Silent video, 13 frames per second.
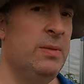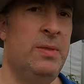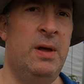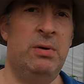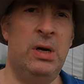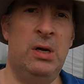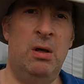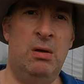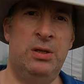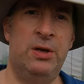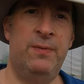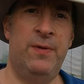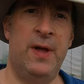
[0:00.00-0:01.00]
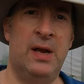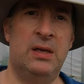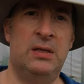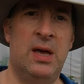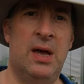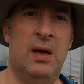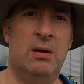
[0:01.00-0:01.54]
there are lots of
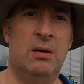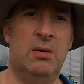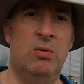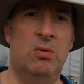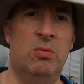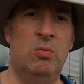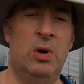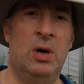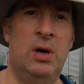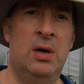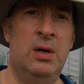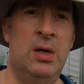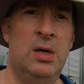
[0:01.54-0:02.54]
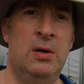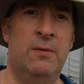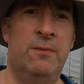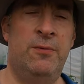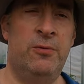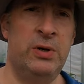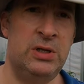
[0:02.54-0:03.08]
things that were,
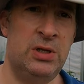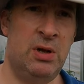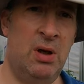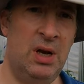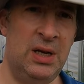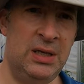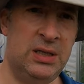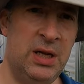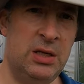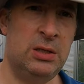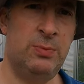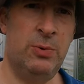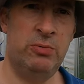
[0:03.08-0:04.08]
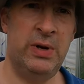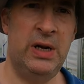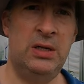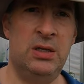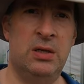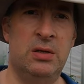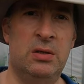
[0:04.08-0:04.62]
for entirely sensible
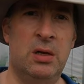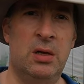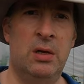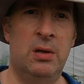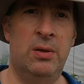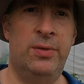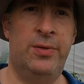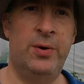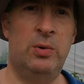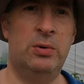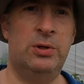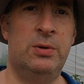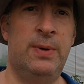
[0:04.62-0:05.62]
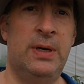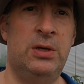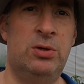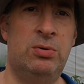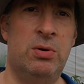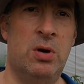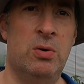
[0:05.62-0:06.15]
reasons, thought to be
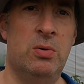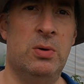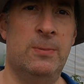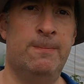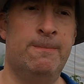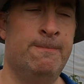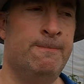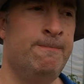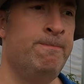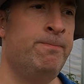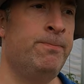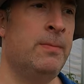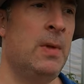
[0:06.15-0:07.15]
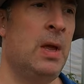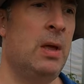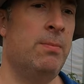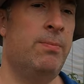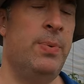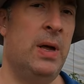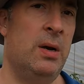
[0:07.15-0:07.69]
true,
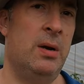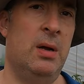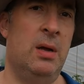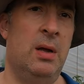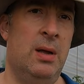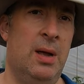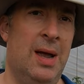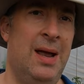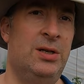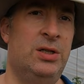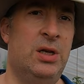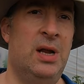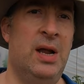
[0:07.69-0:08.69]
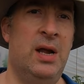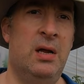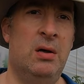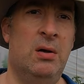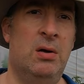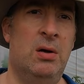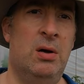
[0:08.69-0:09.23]
but actually
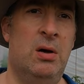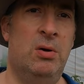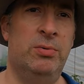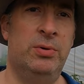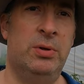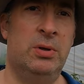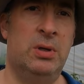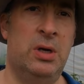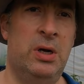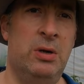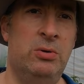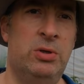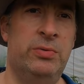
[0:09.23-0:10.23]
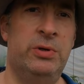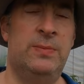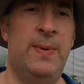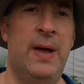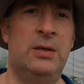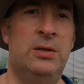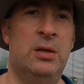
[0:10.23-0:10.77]
on closer
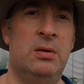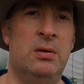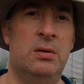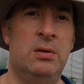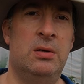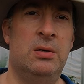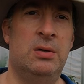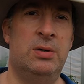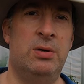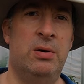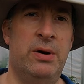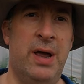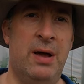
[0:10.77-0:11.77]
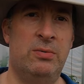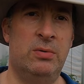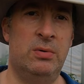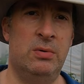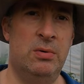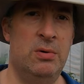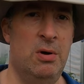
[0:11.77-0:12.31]
inspection turn out
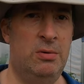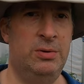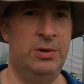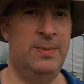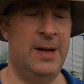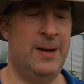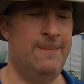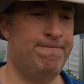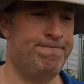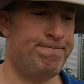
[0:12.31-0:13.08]
not to be.